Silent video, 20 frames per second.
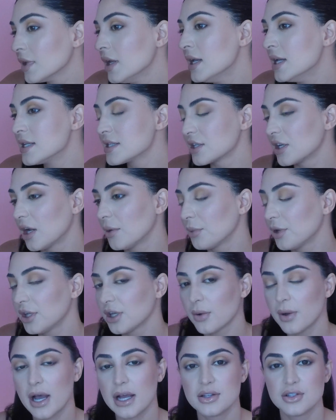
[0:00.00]
So now I'm going to go
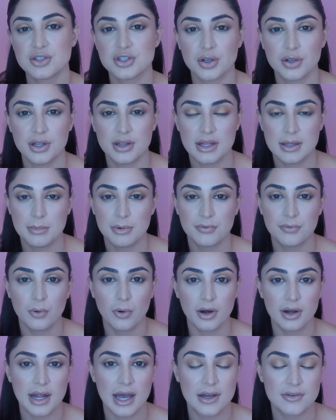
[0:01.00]
ahead and show you the before and
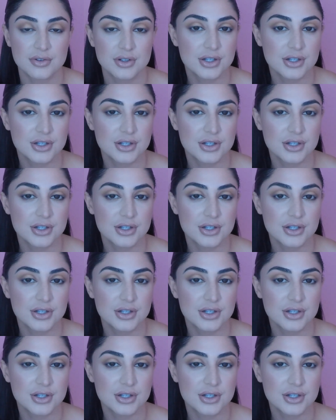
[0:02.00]
after,